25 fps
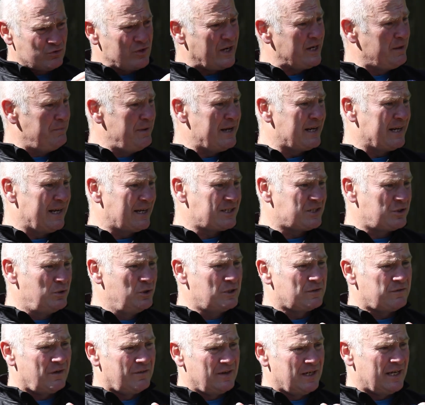trying to make an
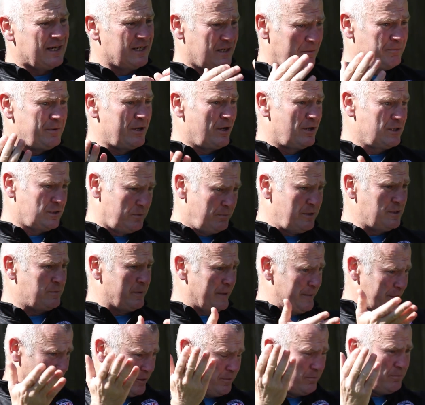excuse for the lad, to be honest. He's
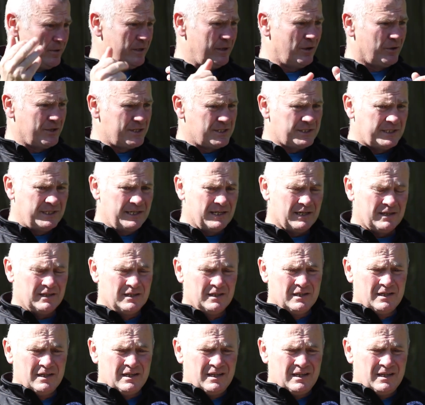very honest here.